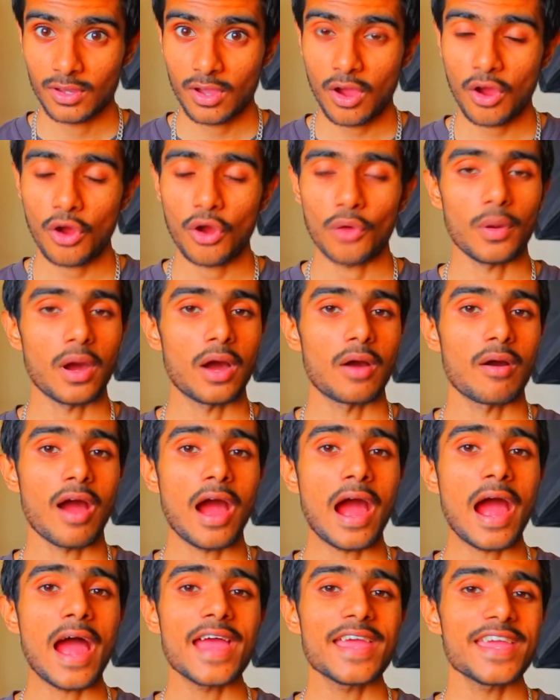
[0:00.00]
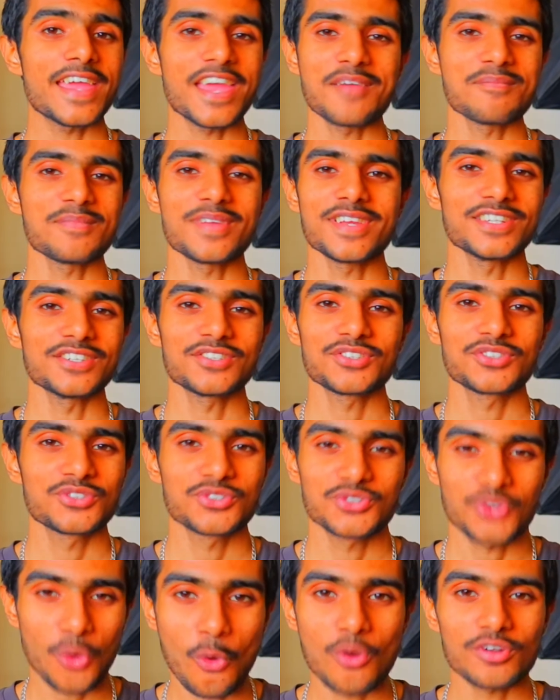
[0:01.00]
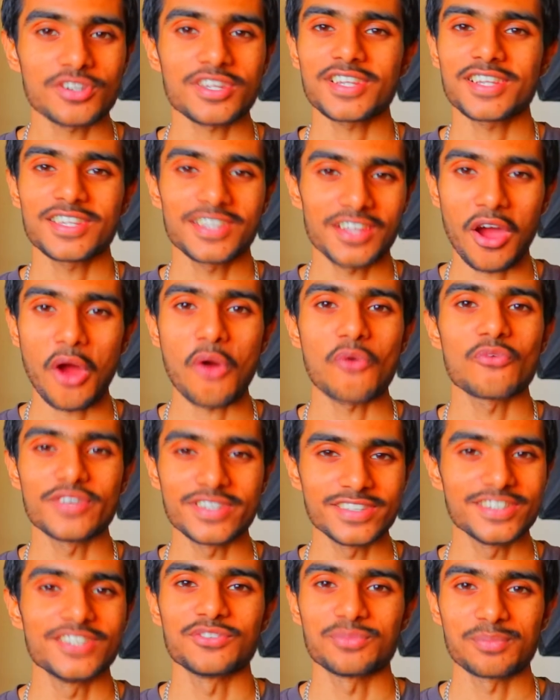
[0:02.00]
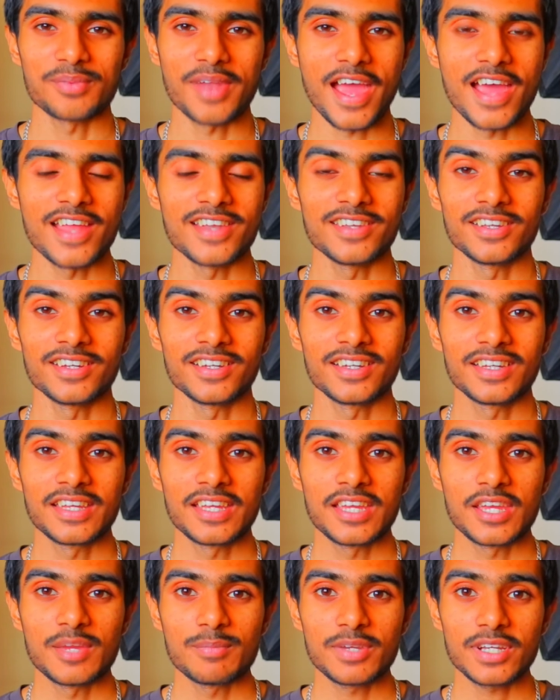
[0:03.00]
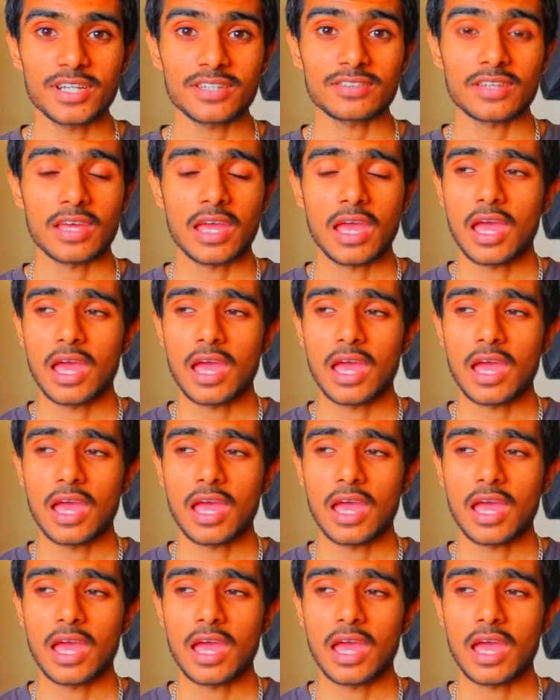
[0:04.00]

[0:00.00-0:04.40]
oh wow, I am in total love with this brand. Because